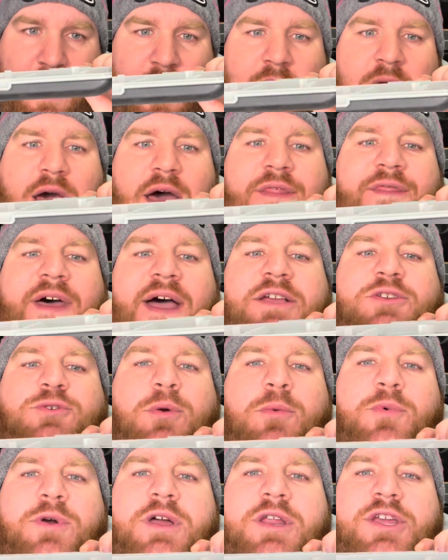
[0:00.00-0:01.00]
And that's what
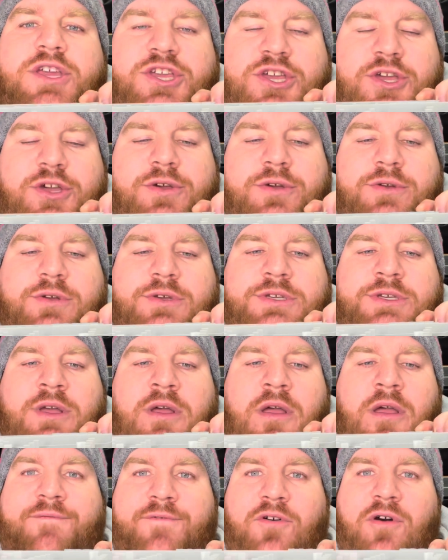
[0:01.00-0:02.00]
we're going to use
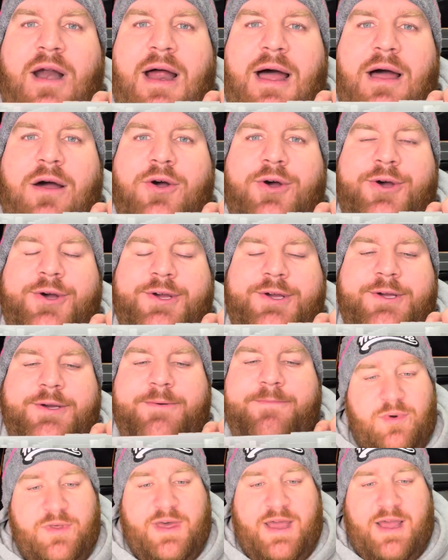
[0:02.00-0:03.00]
for our hook.
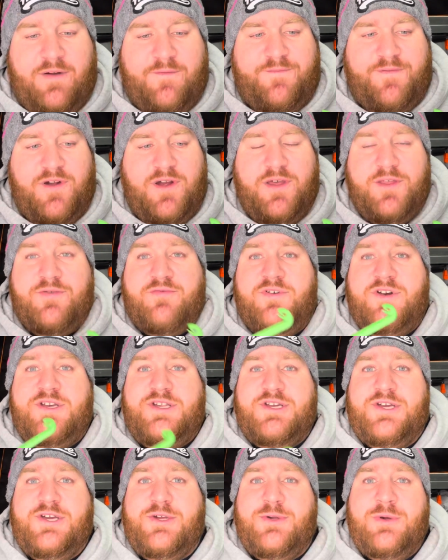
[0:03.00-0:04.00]
Without further
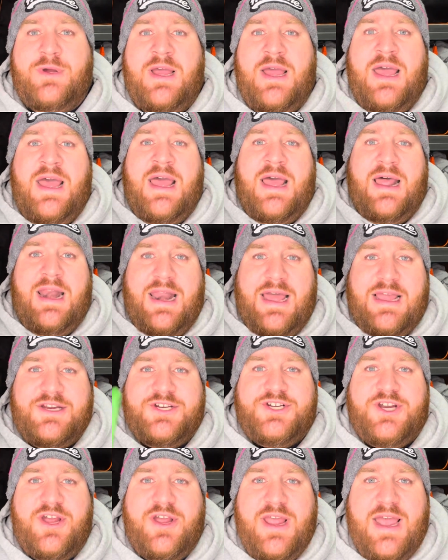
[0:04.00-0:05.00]
ado, let's
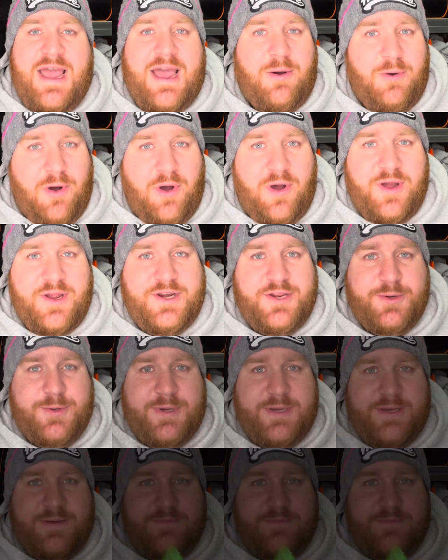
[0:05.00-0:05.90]
show you how I do it.